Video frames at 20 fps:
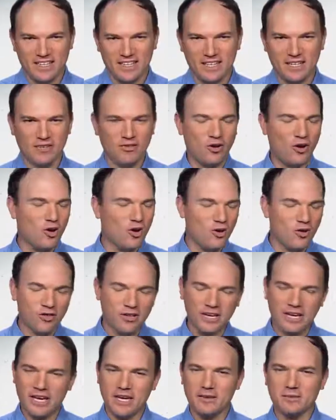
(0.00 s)
And of all
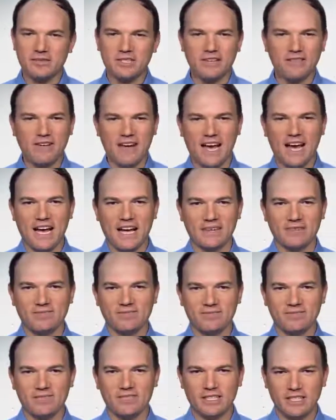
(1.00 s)
the names they've had,
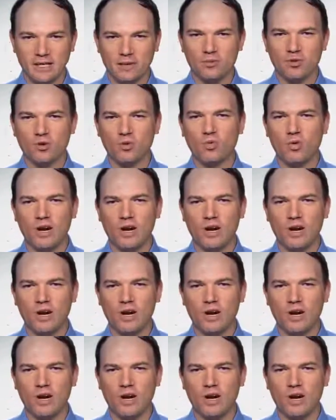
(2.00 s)
the Liberal